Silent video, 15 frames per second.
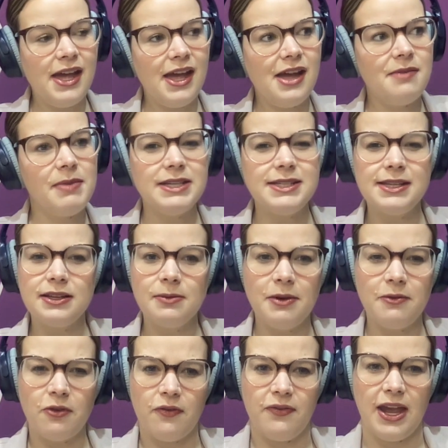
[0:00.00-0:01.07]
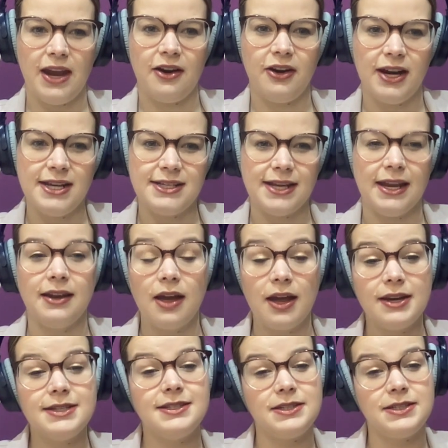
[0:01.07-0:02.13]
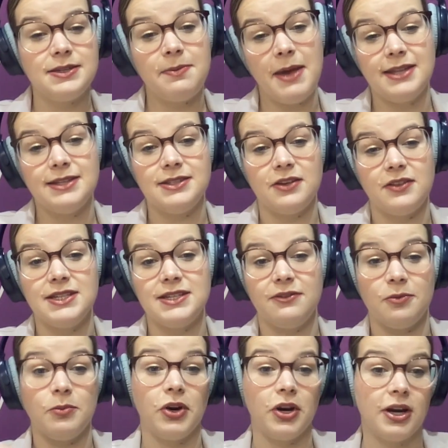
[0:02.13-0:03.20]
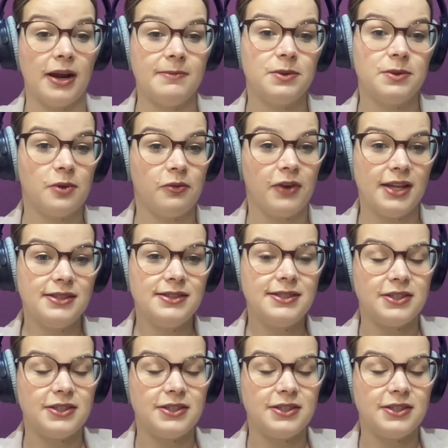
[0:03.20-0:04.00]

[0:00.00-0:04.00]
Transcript: It's a little bit of a varied, and it kind of depends on the different programs that we run.